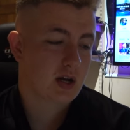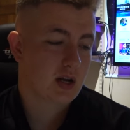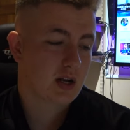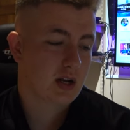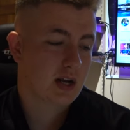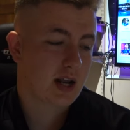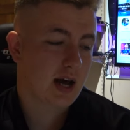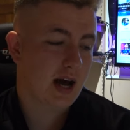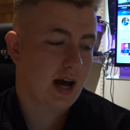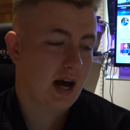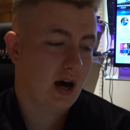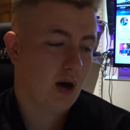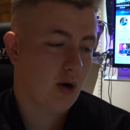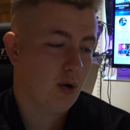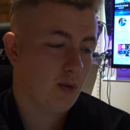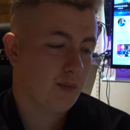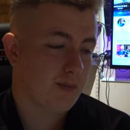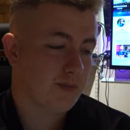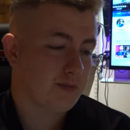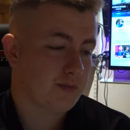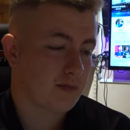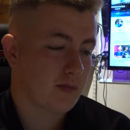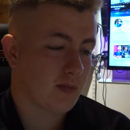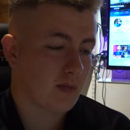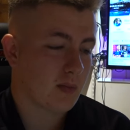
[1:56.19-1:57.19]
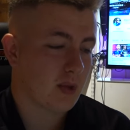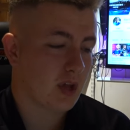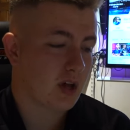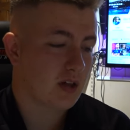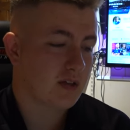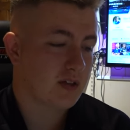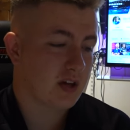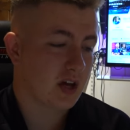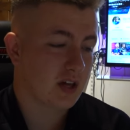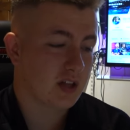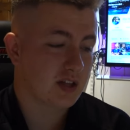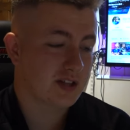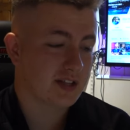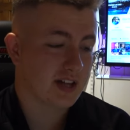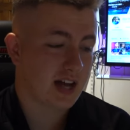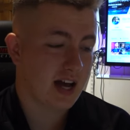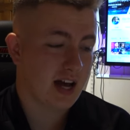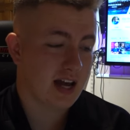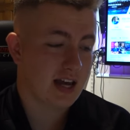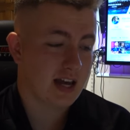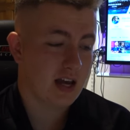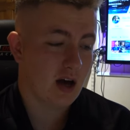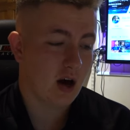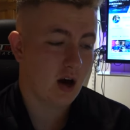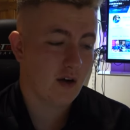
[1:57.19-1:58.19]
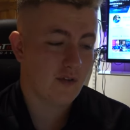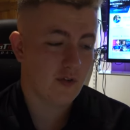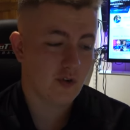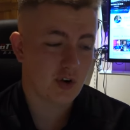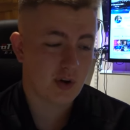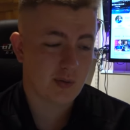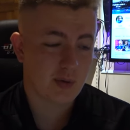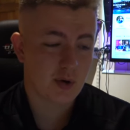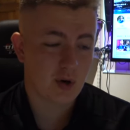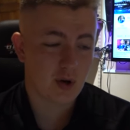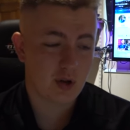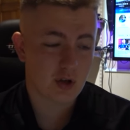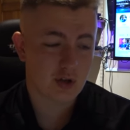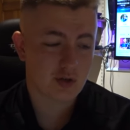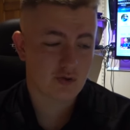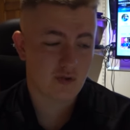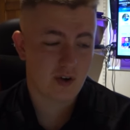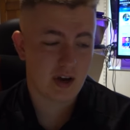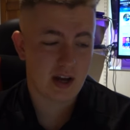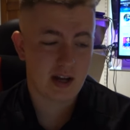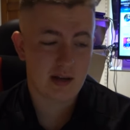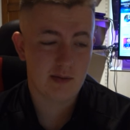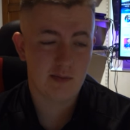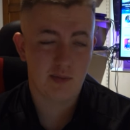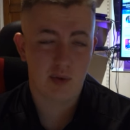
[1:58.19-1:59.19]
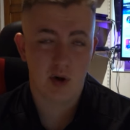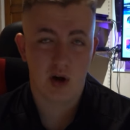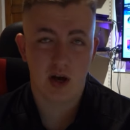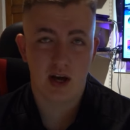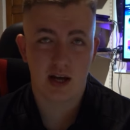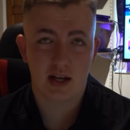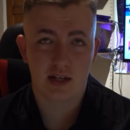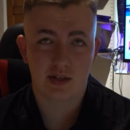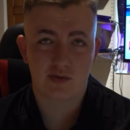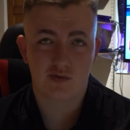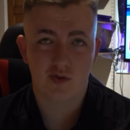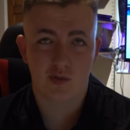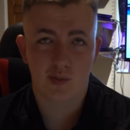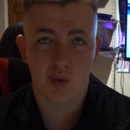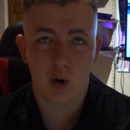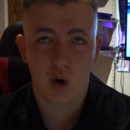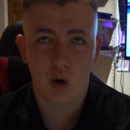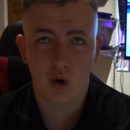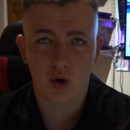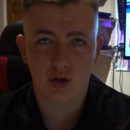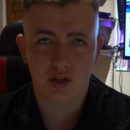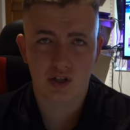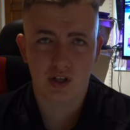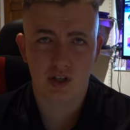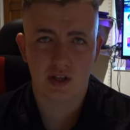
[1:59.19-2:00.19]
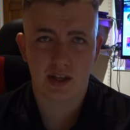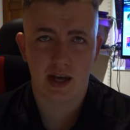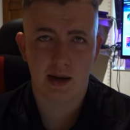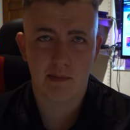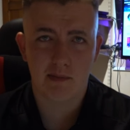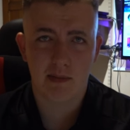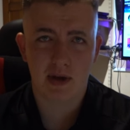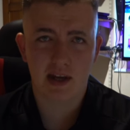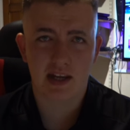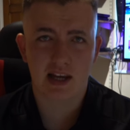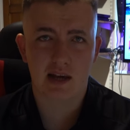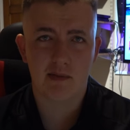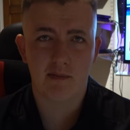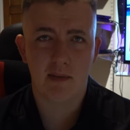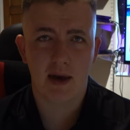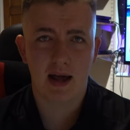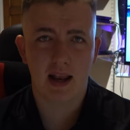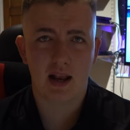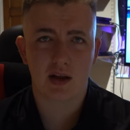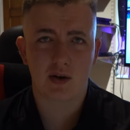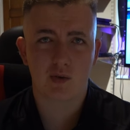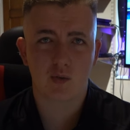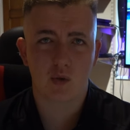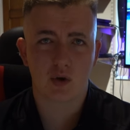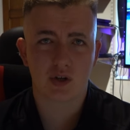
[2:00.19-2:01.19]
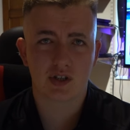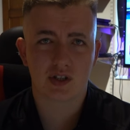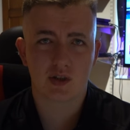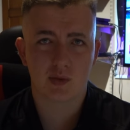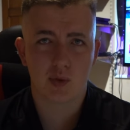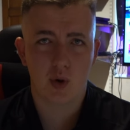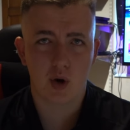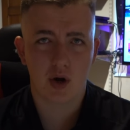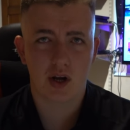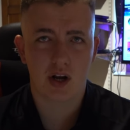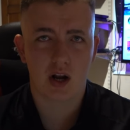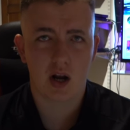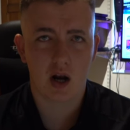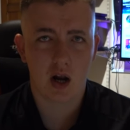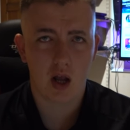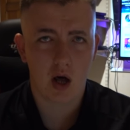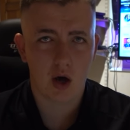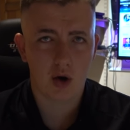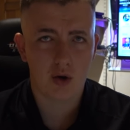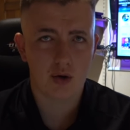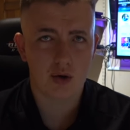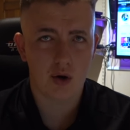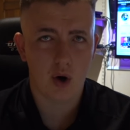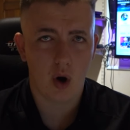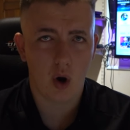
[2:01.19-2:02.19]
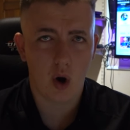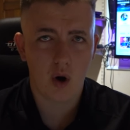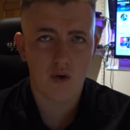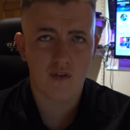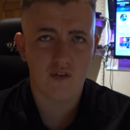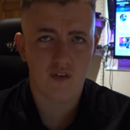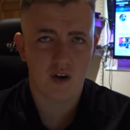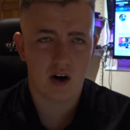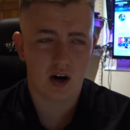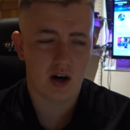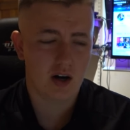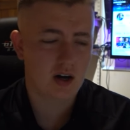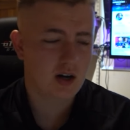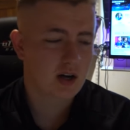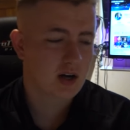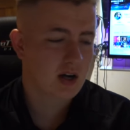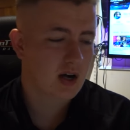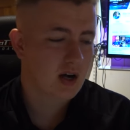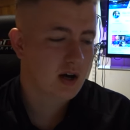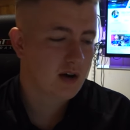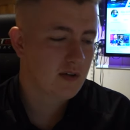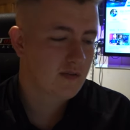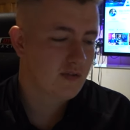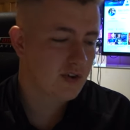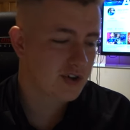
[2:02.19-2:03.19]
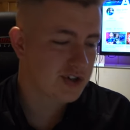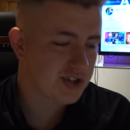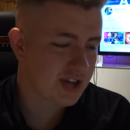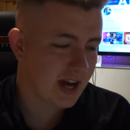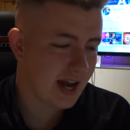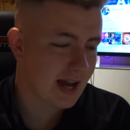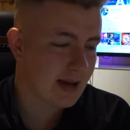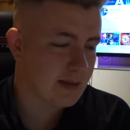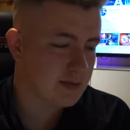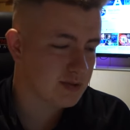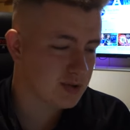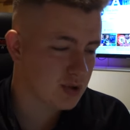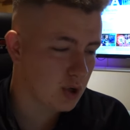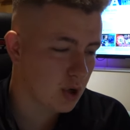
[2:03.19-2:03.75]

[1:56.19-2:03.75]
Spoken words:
Now, the other day, I've already put it on the screen, but it is reported that Mickey Mellon wants to put in a loan offer for James